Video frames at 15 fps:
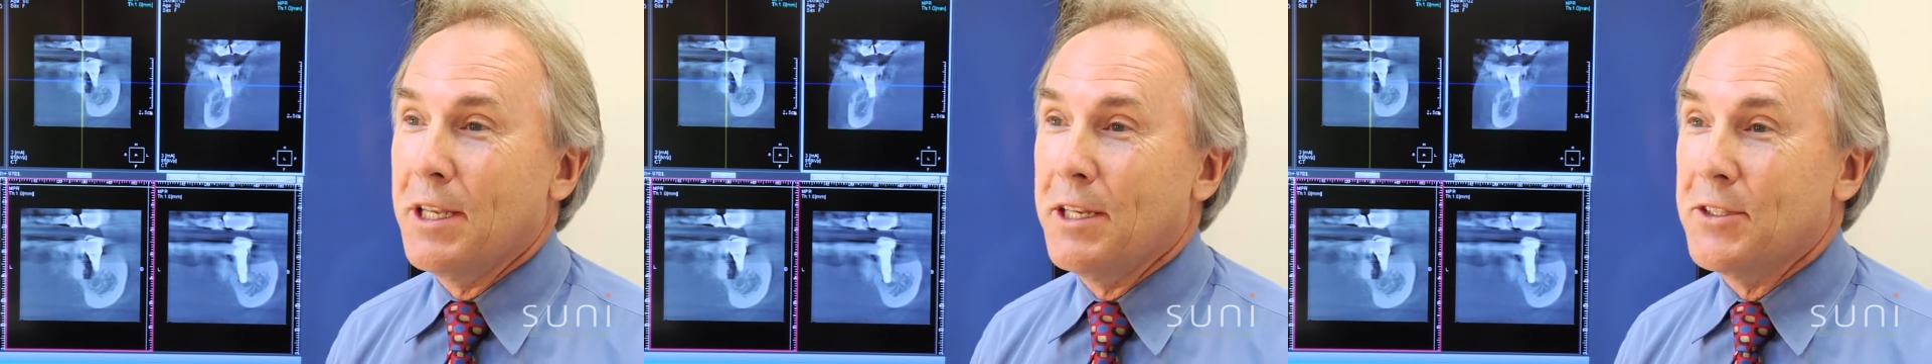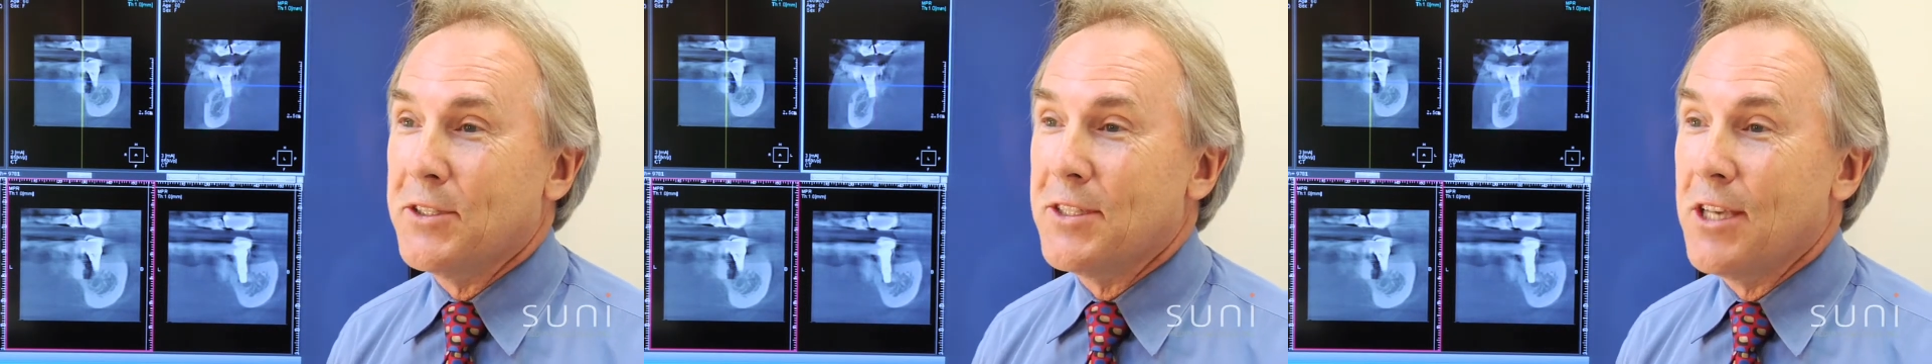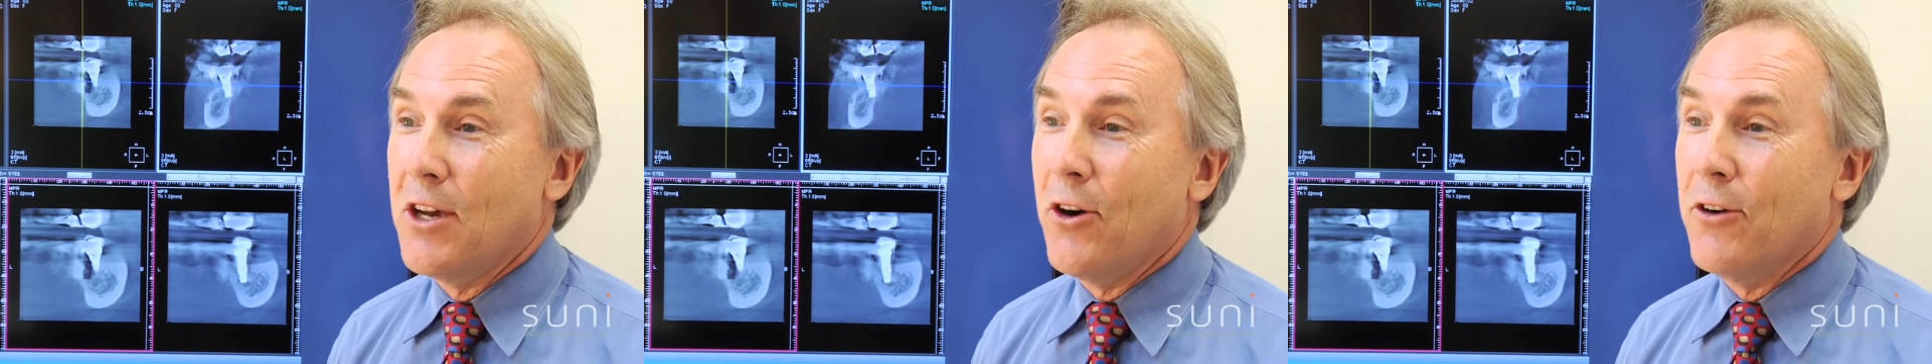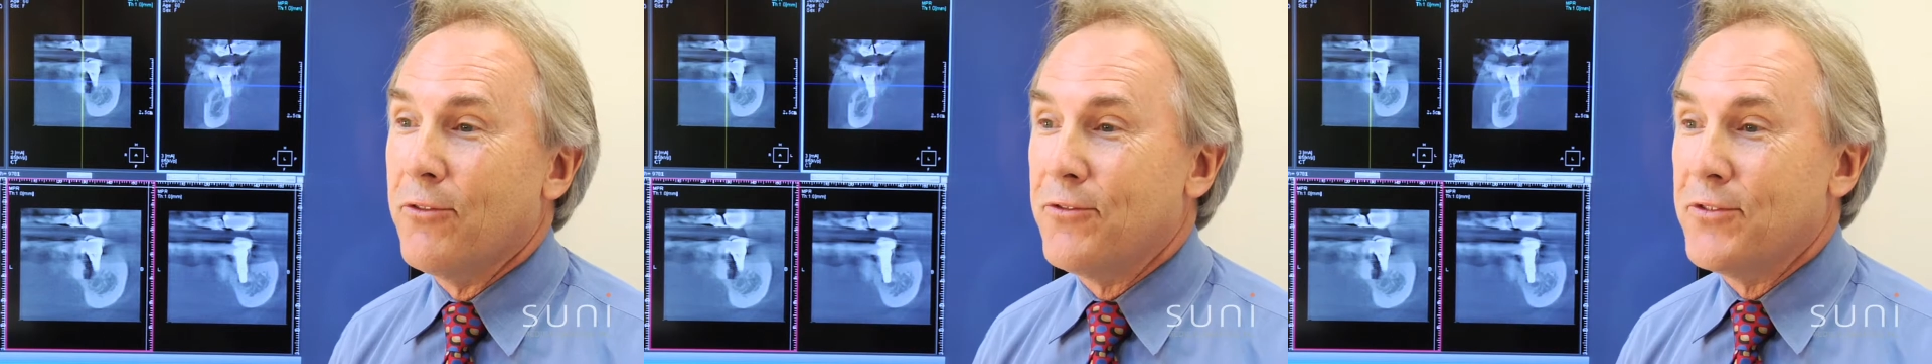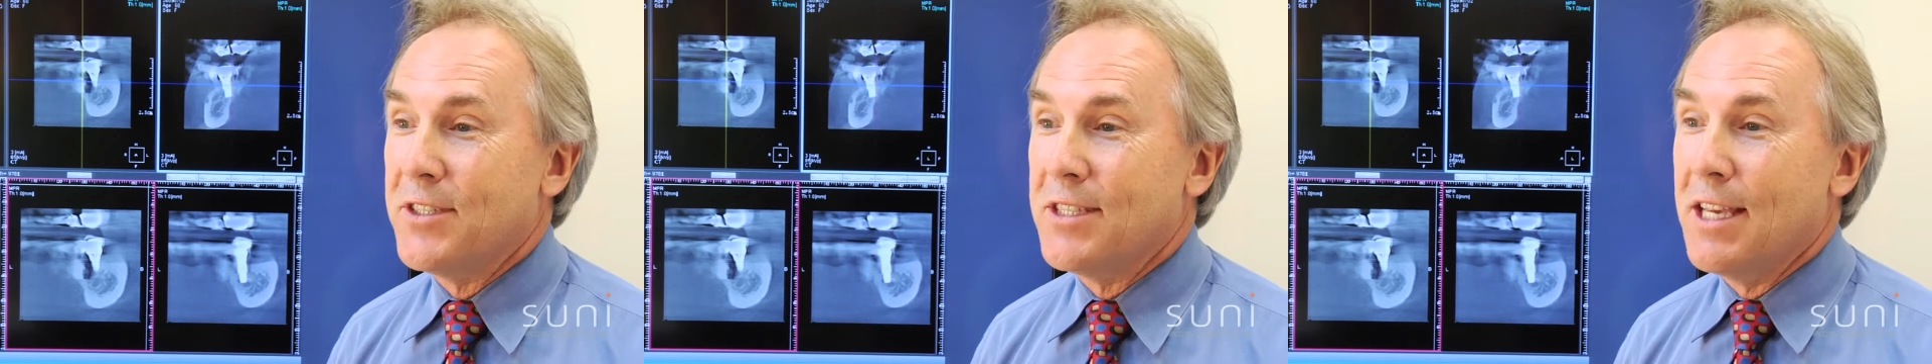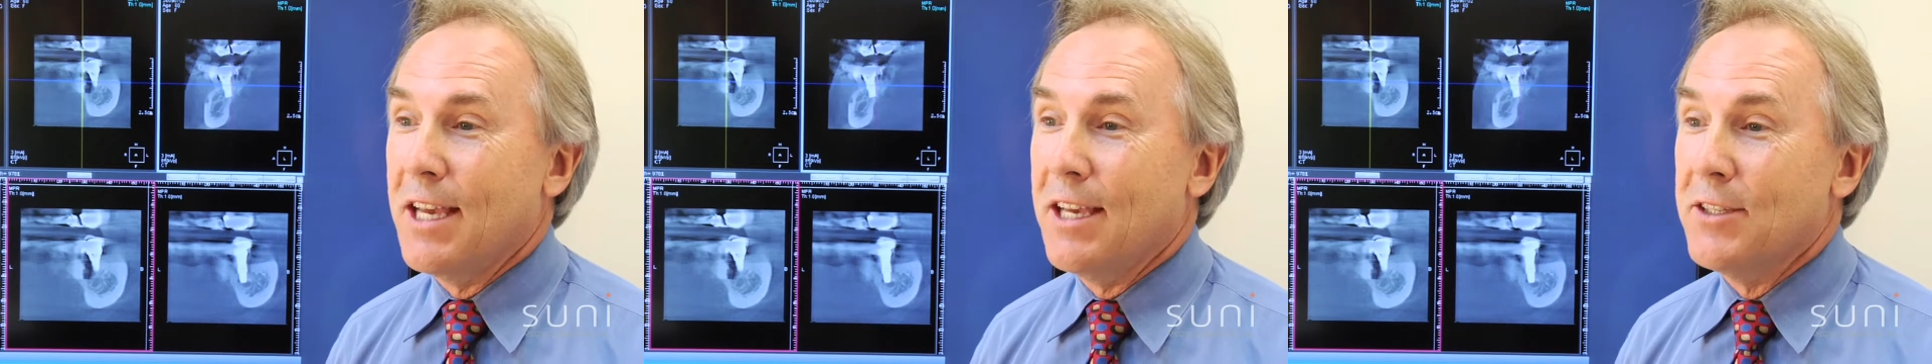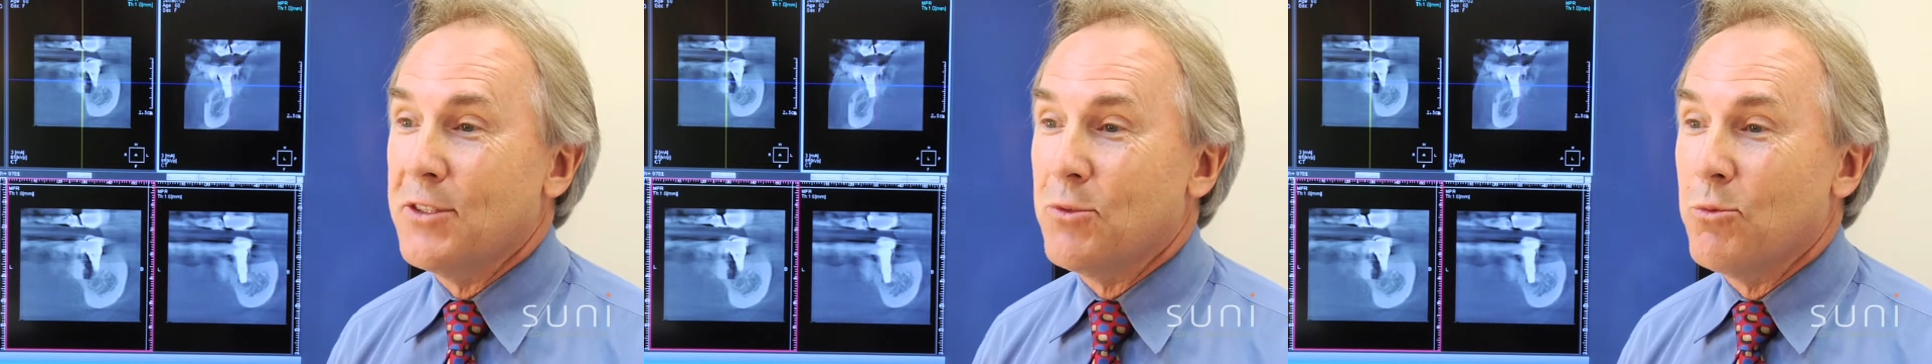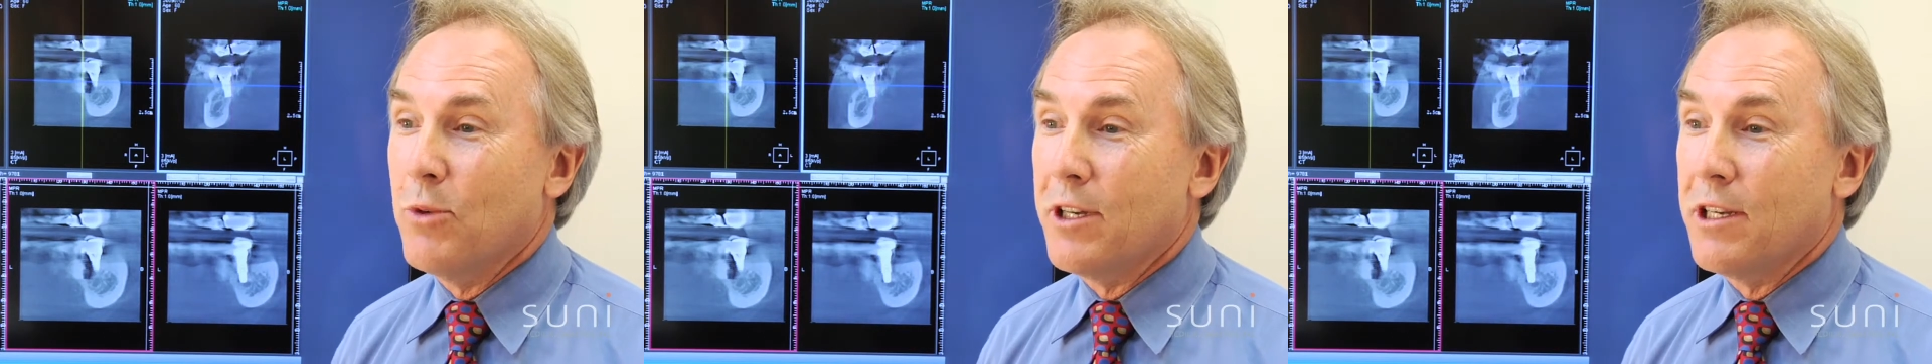in itself
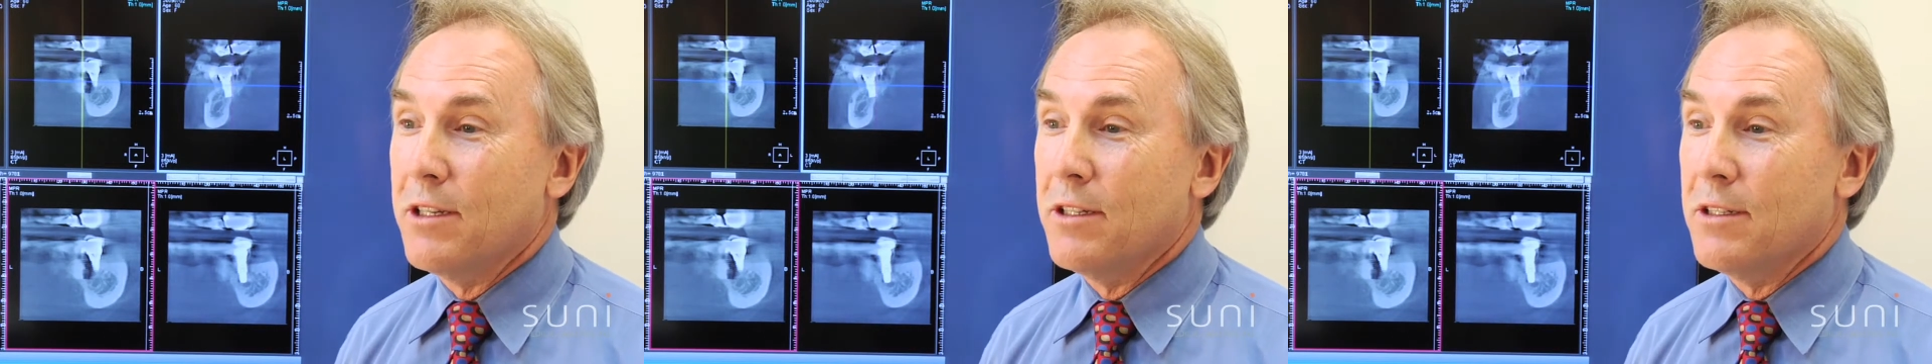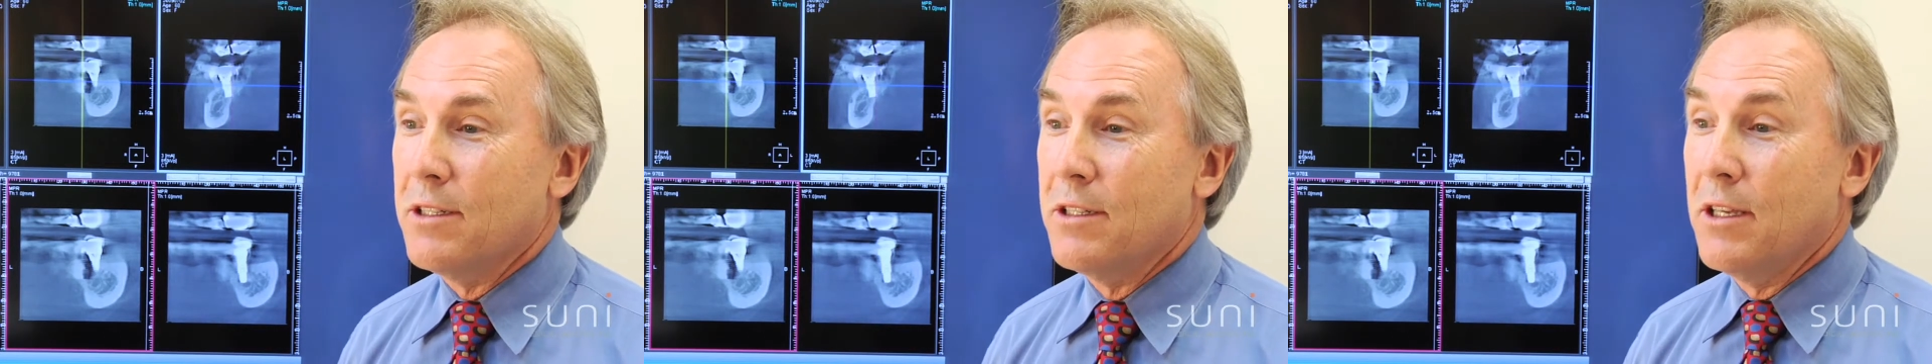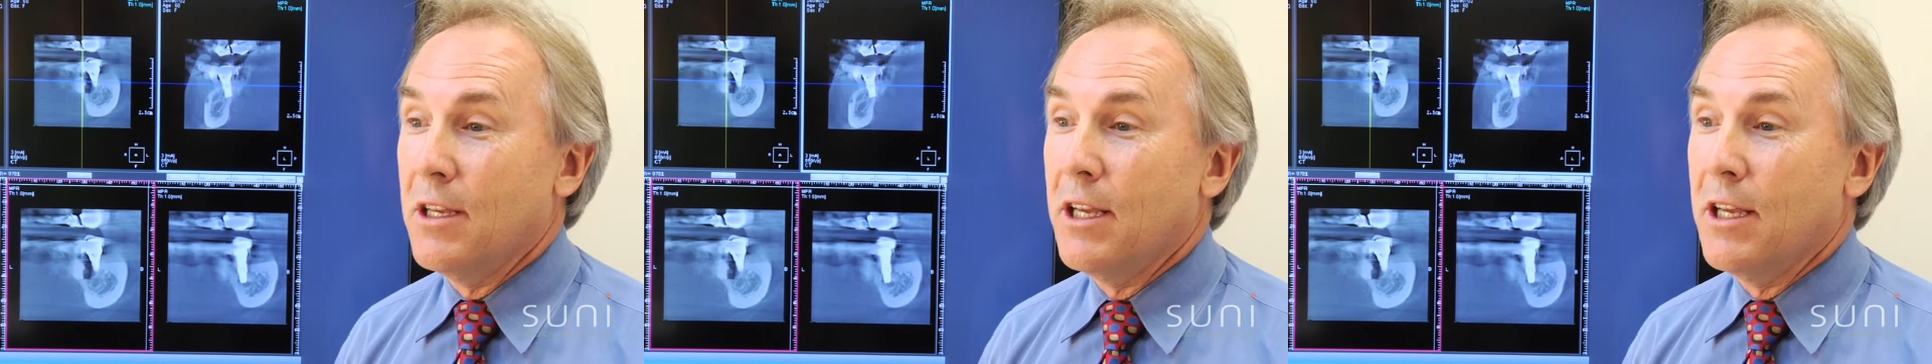says what, a,